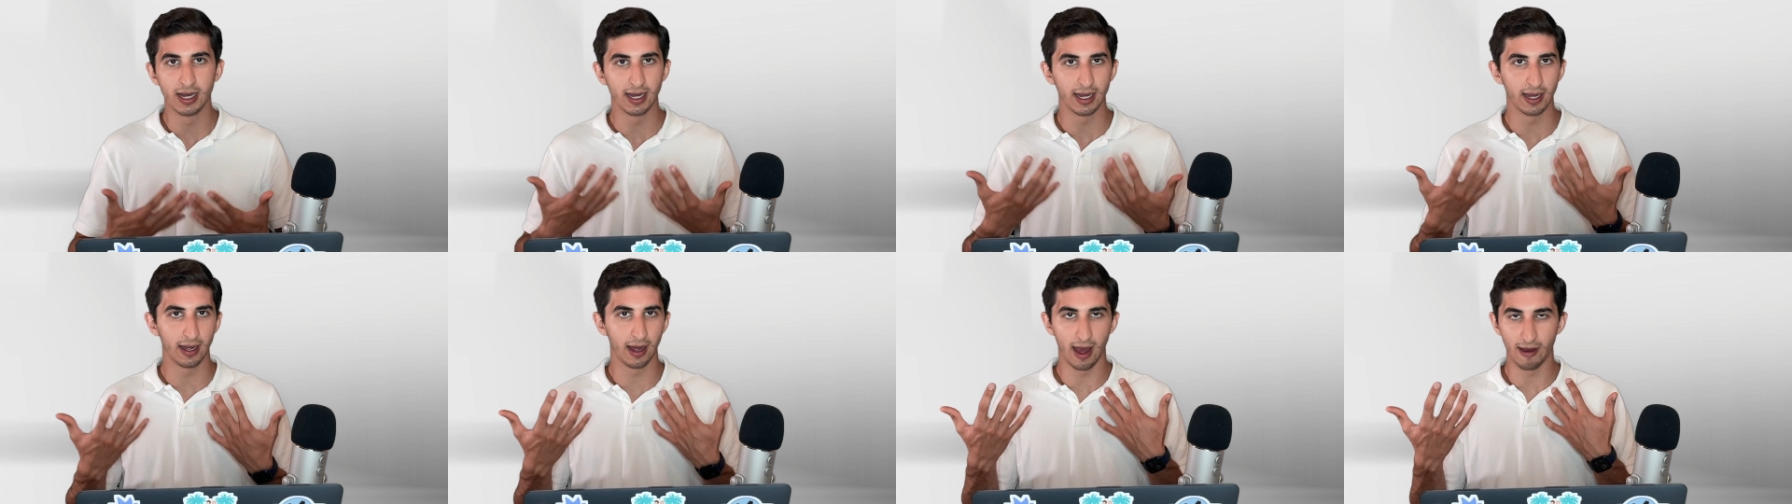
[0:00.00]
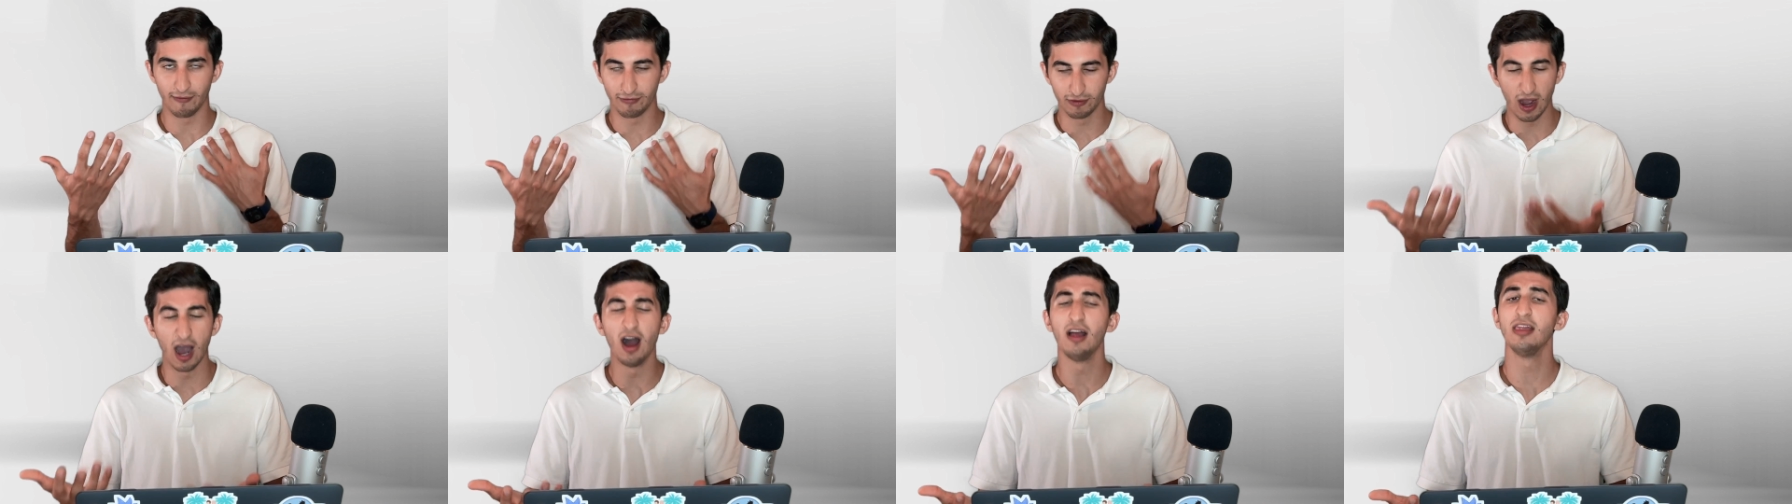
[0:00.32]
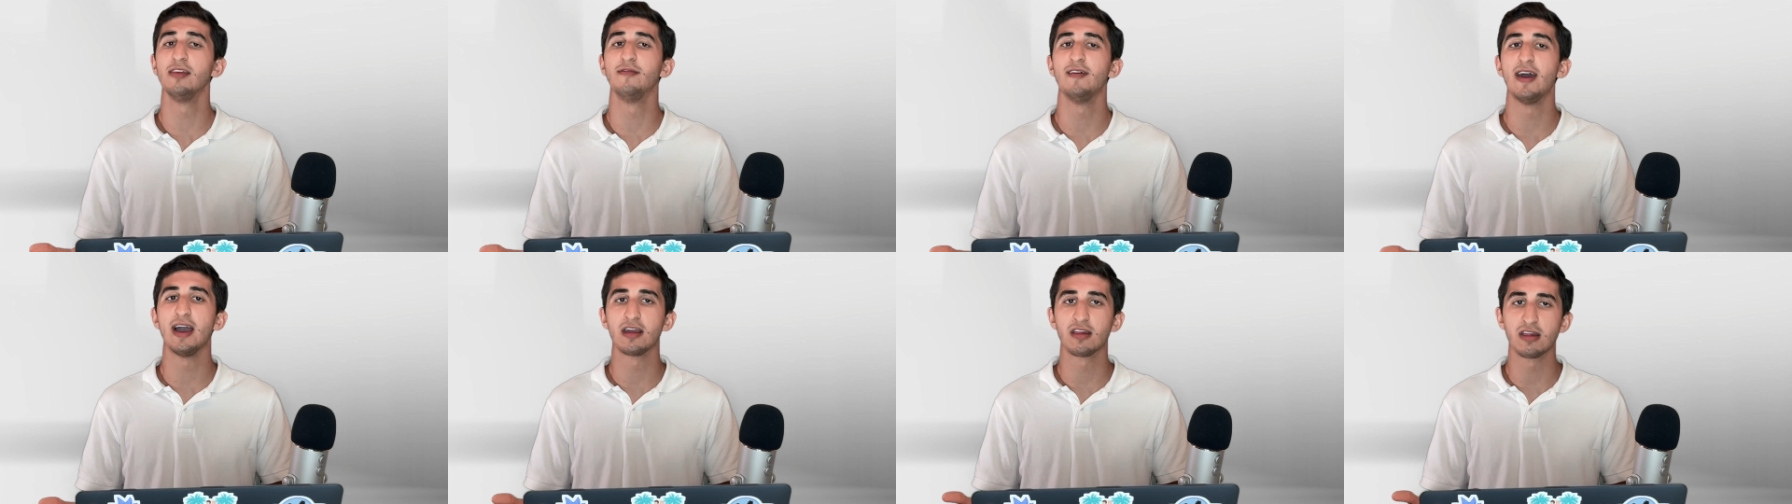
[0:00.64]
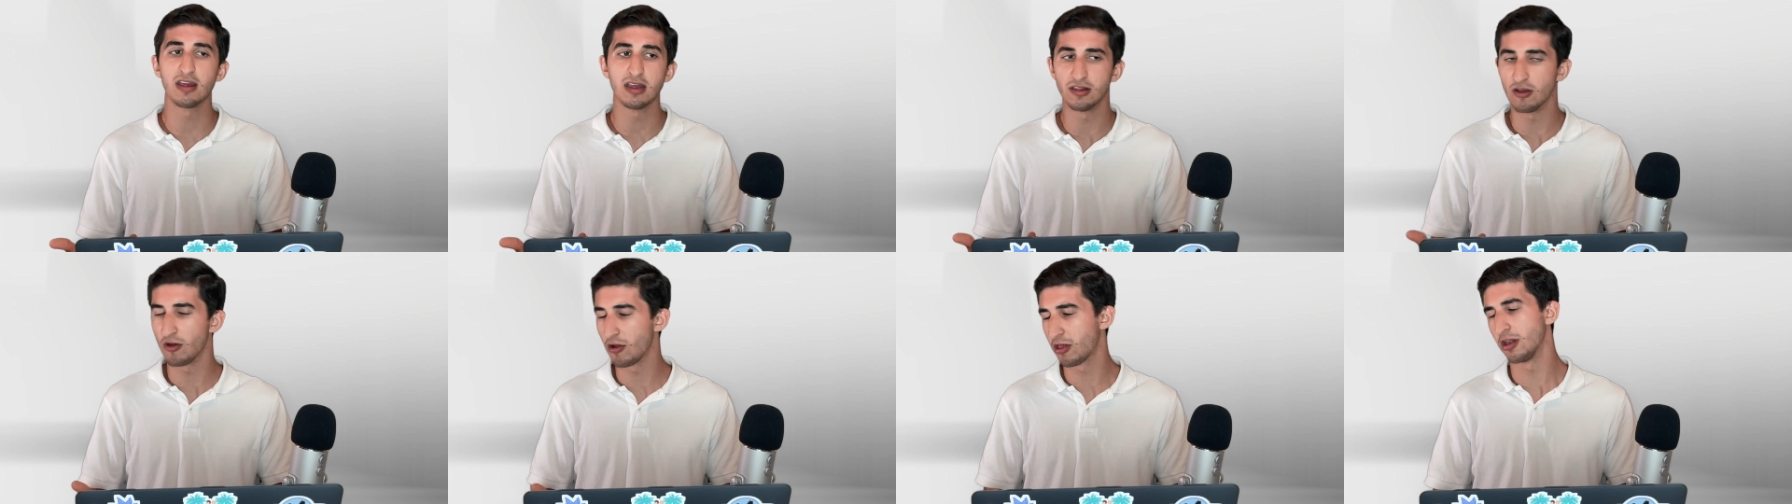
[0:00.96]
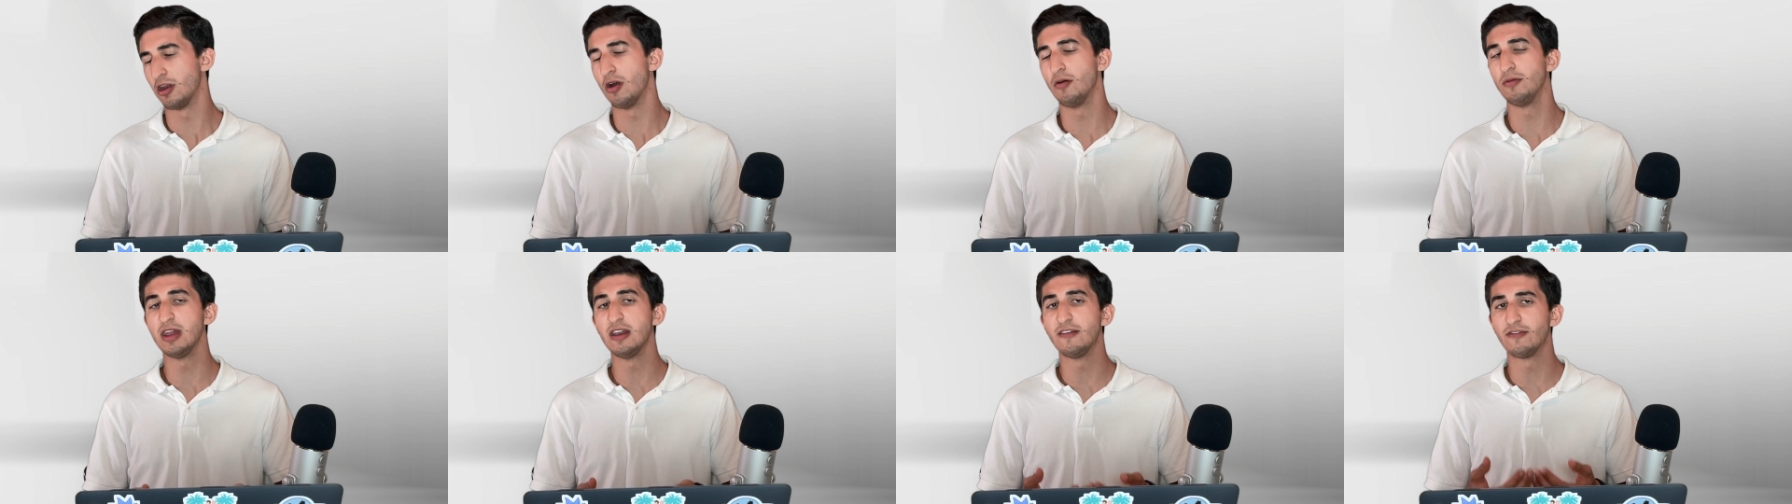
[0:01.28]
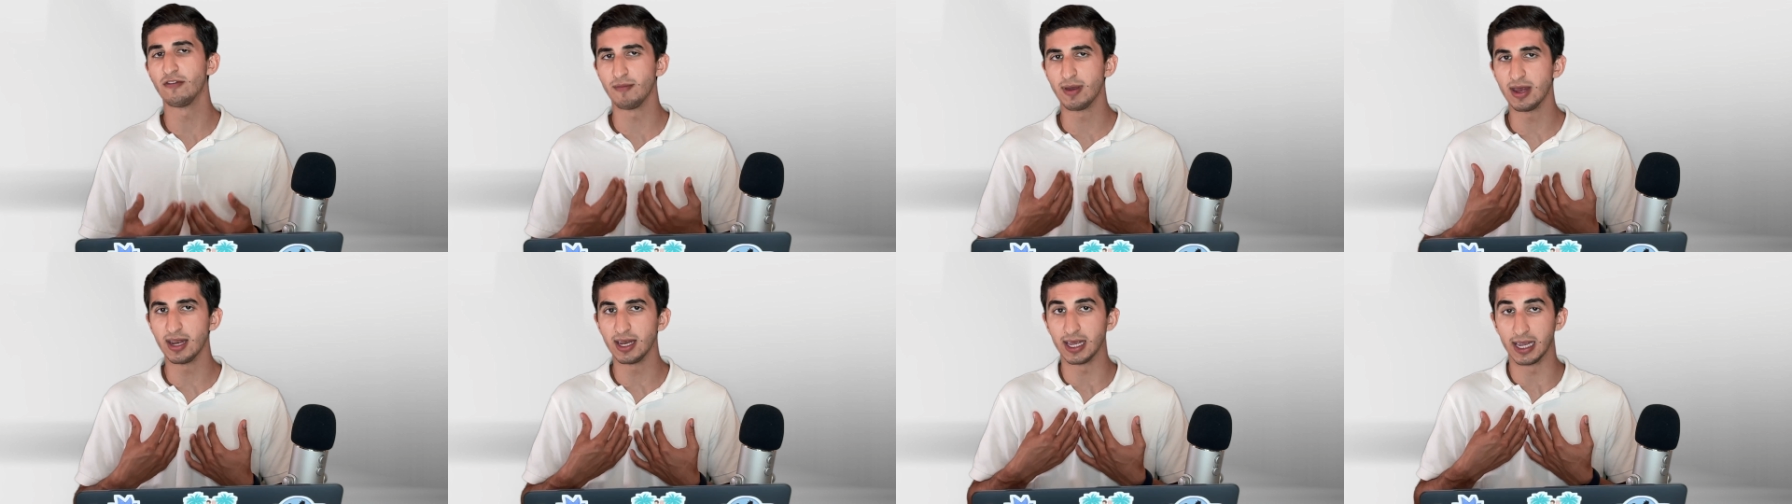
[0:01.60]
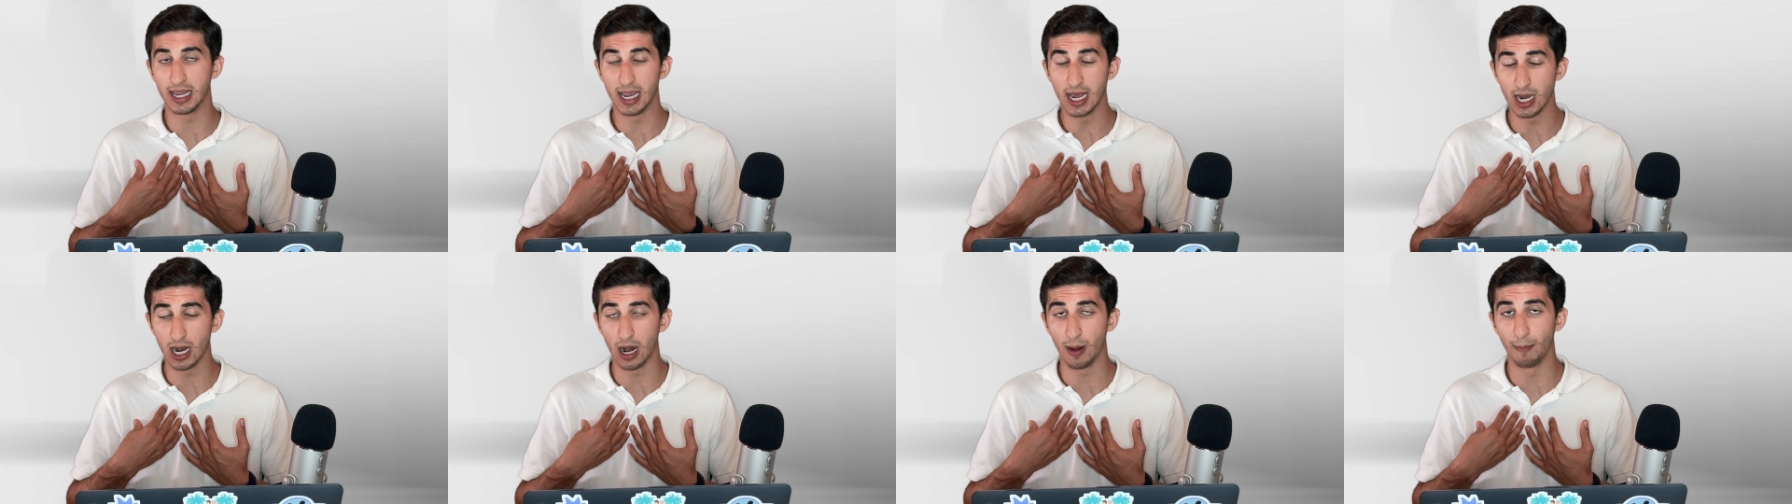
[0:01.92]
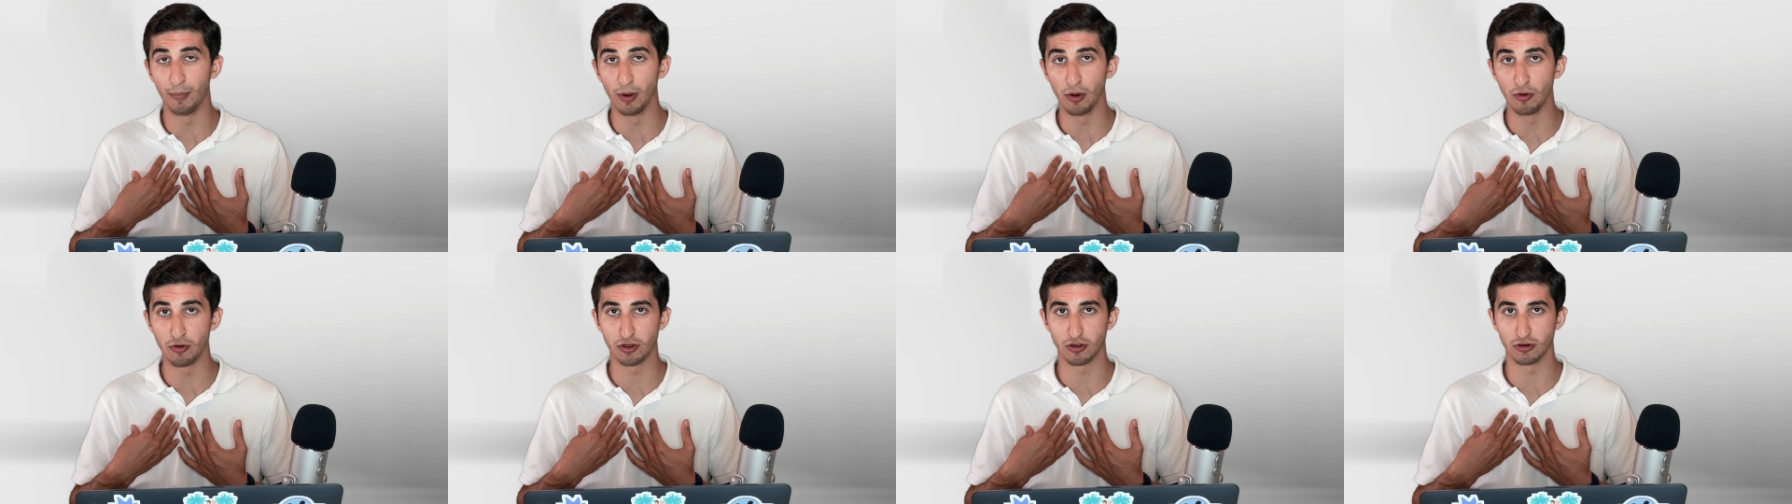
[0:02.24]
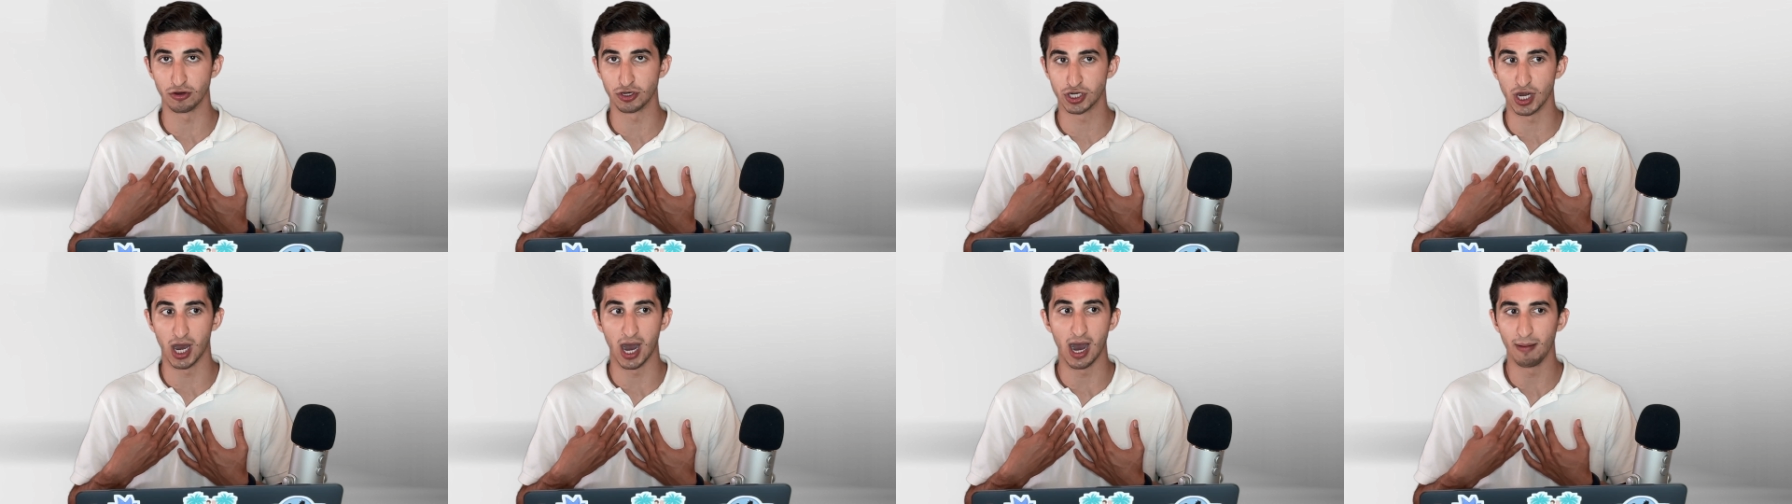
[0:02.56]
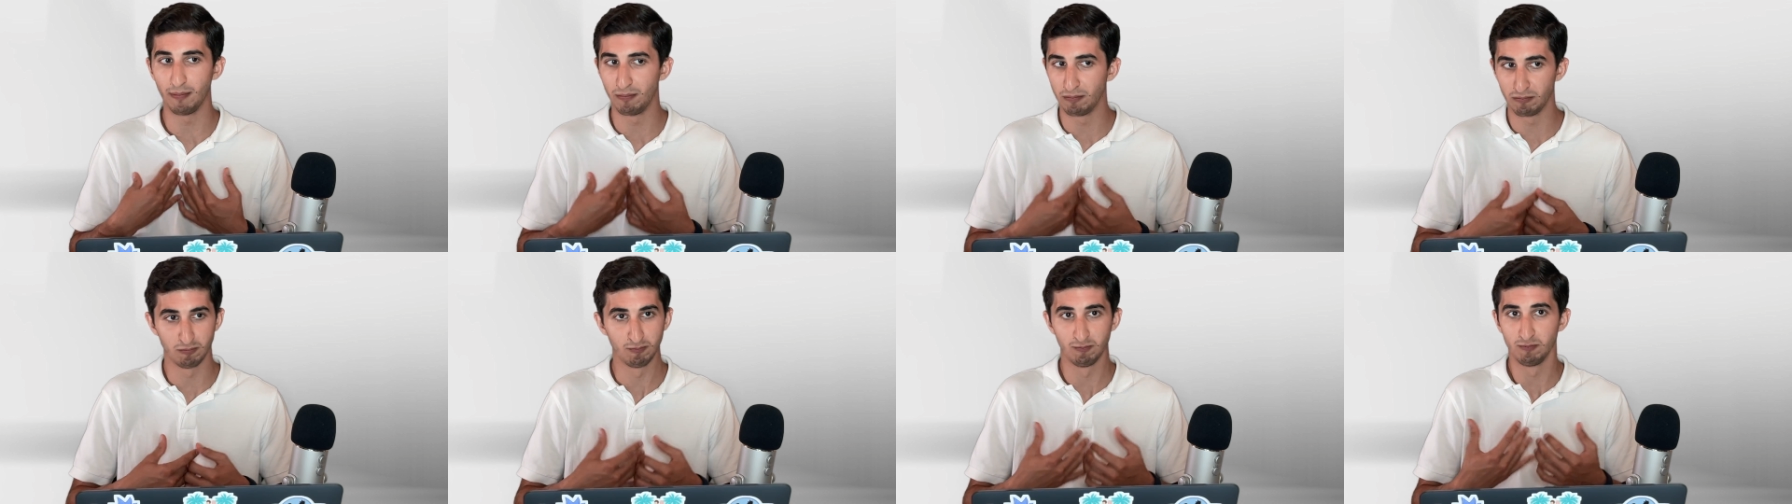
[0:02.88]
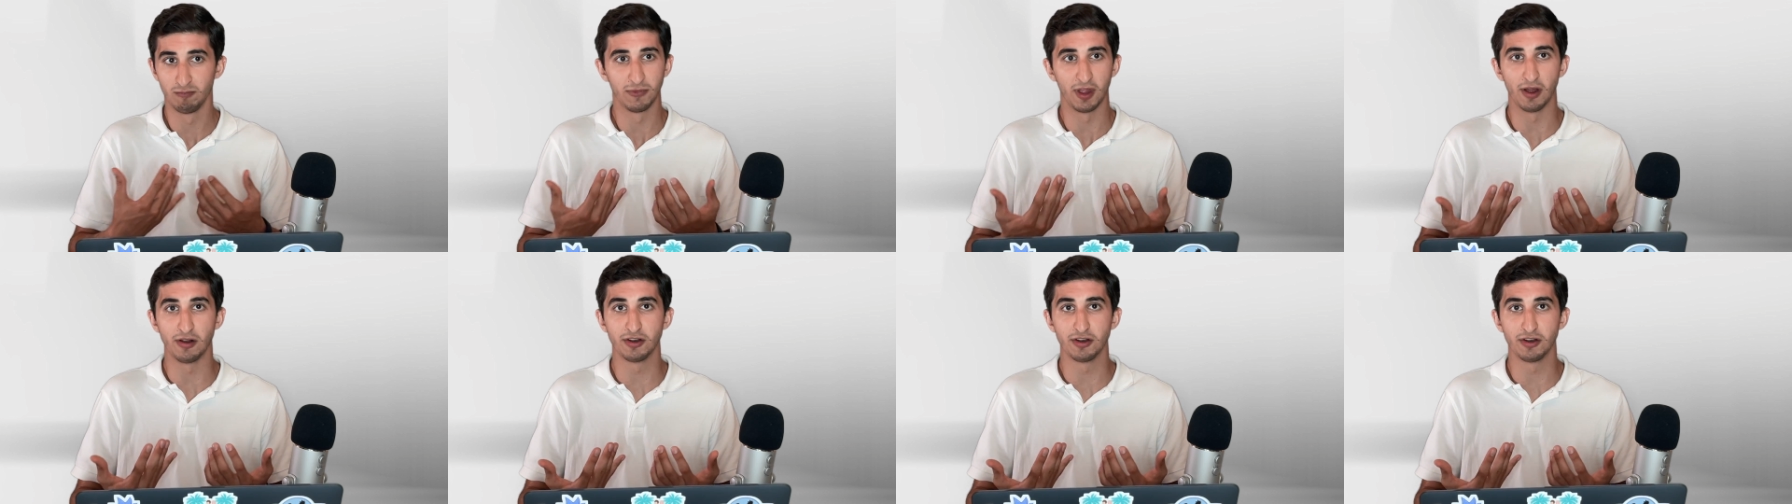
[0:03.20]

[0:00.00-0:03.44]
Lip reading: have gotten the vaccine, there's no need for me to get a booster shot. There